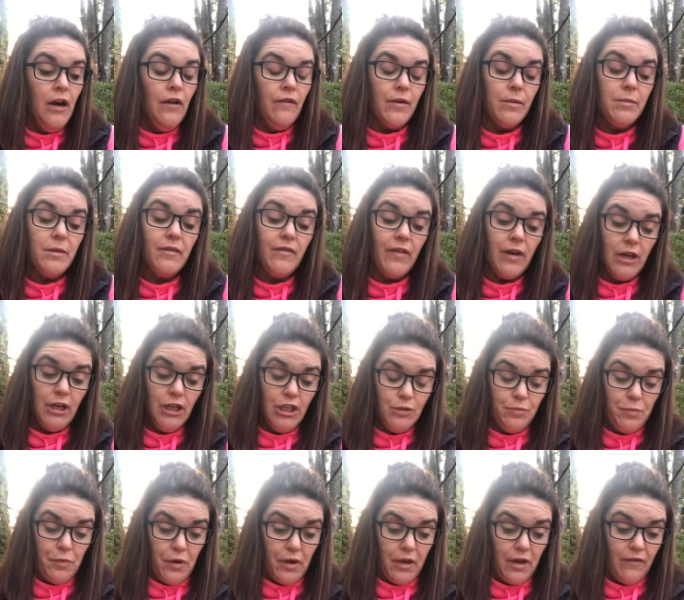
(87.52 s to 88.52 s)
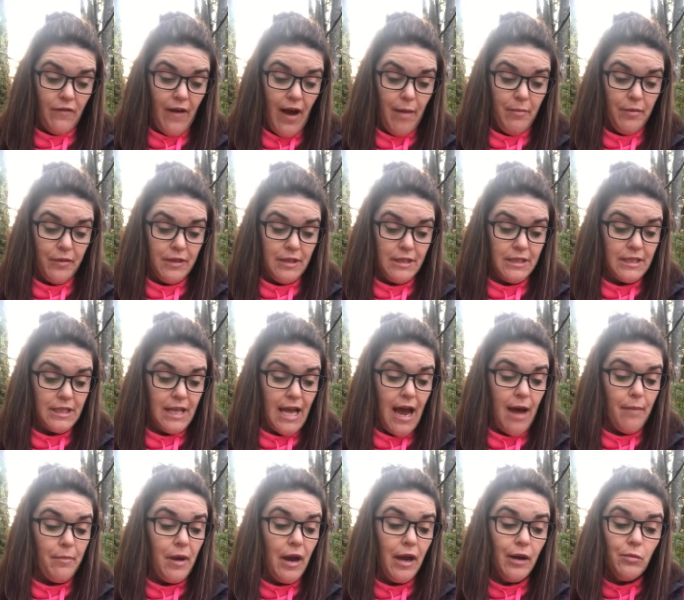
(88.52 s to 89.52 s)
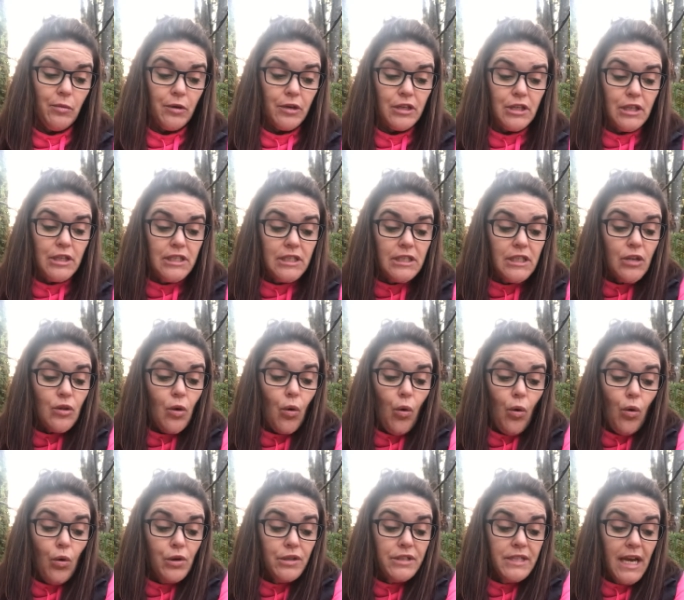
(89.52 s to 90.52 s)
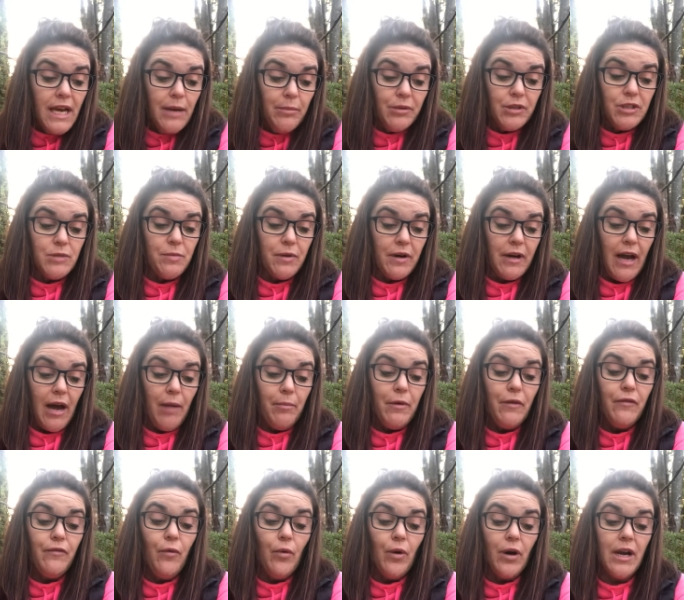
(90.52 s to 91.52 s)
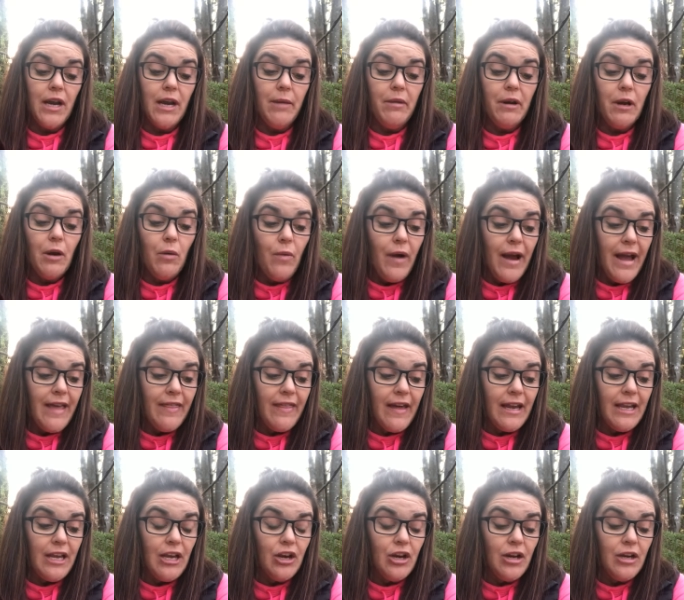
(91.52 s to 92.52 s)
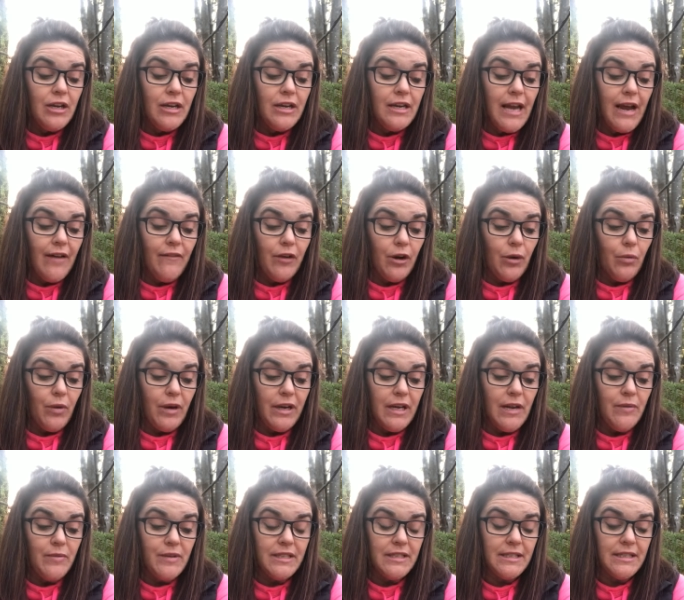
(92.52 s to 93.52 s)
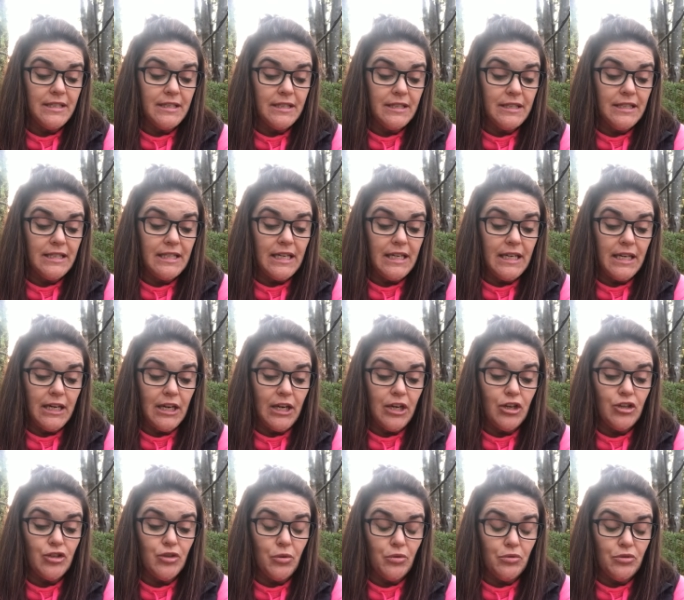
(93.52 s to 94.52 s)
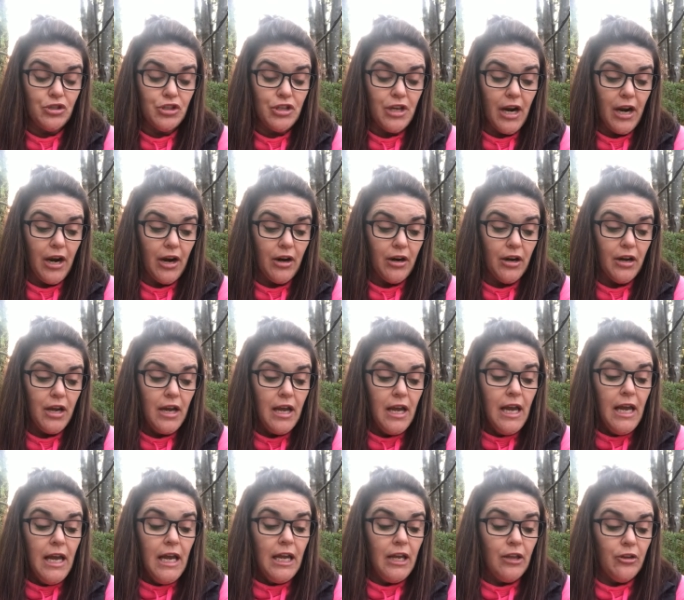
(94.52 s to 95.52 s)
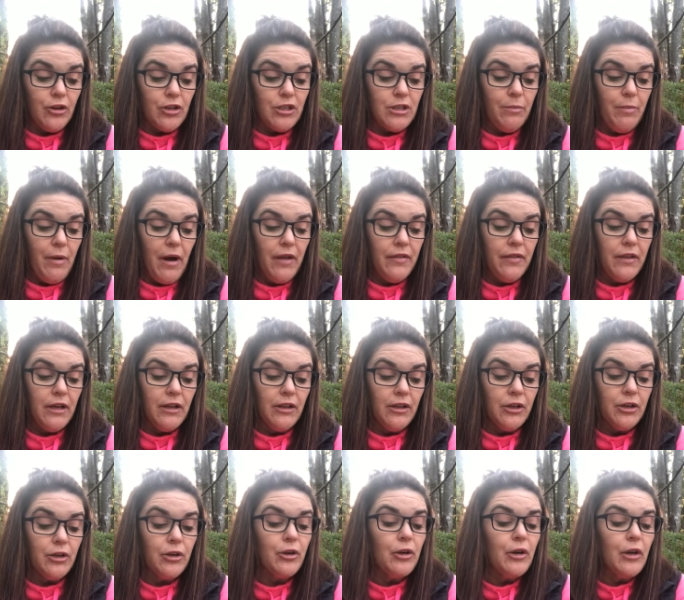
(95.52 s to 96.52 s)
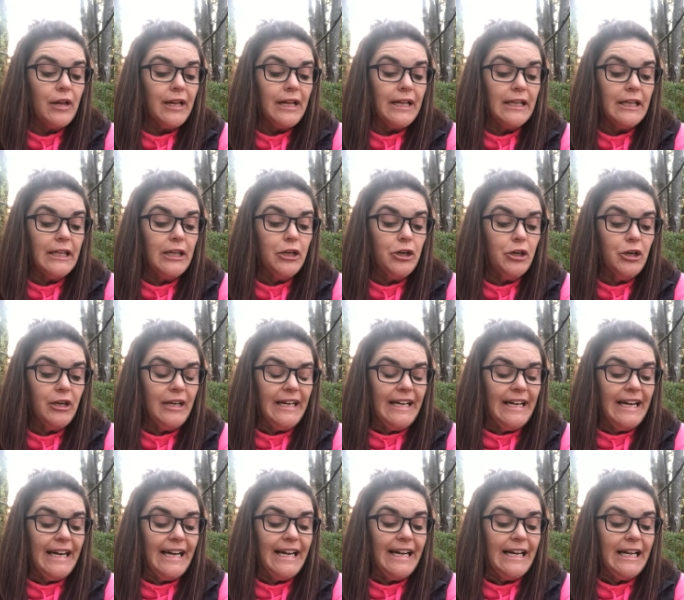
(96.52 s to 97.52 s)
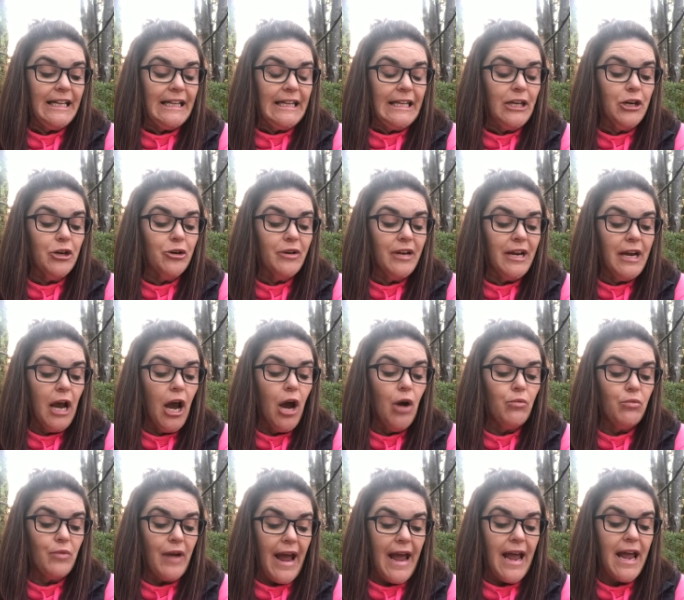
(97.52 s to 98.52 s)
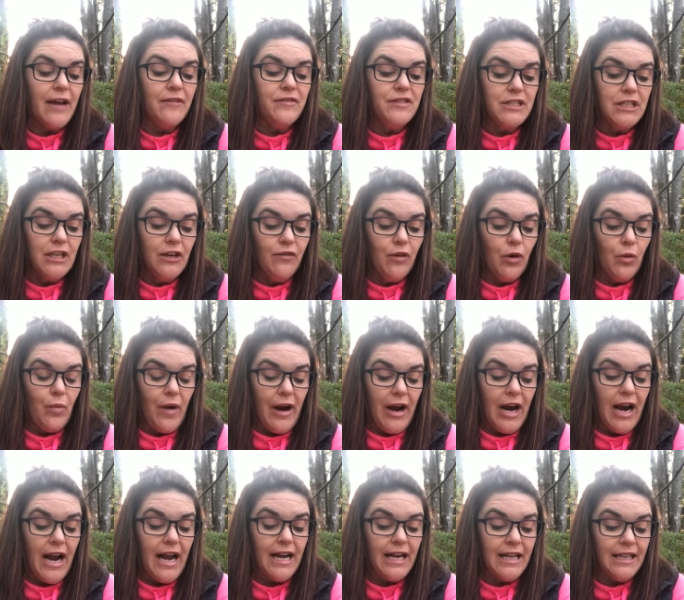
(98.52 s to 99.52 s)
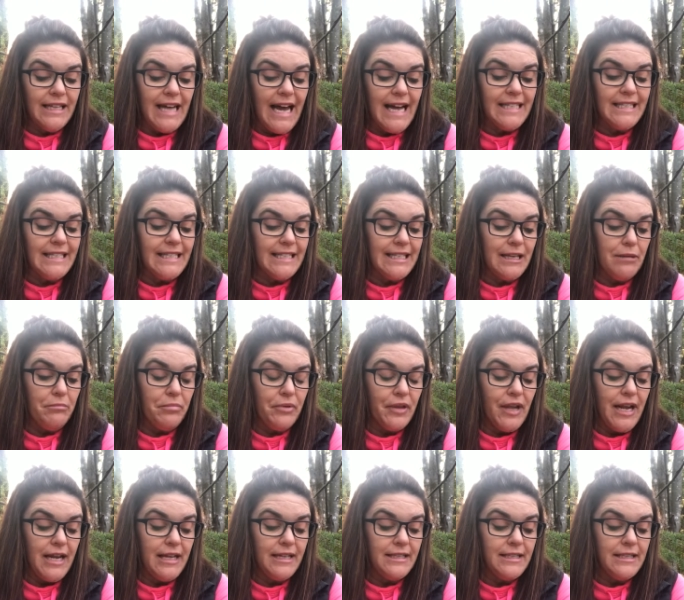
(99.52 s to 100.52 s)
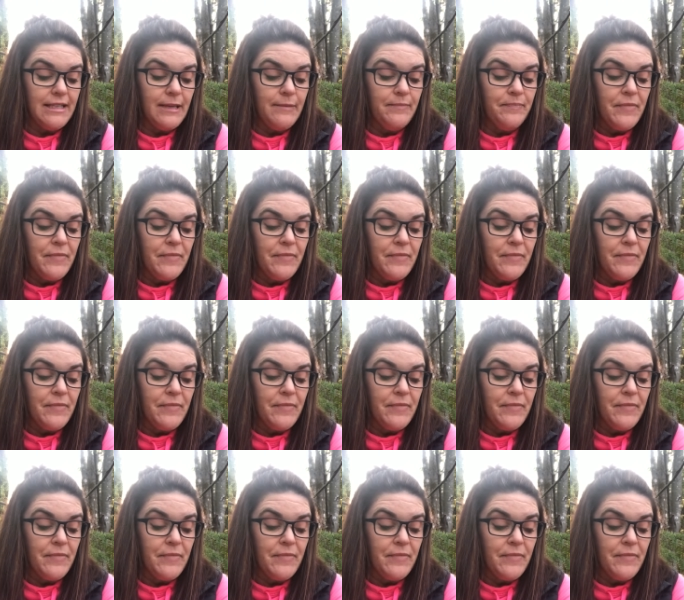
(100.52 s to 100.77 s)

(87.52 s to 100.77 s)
From the vantage point of Abilene's lap, Edward could see the whole table spread out before him in a way that he could never when he was seated in his own chair. He looked upon the glitter, glitter, glittering array of silverware and glasses and plates.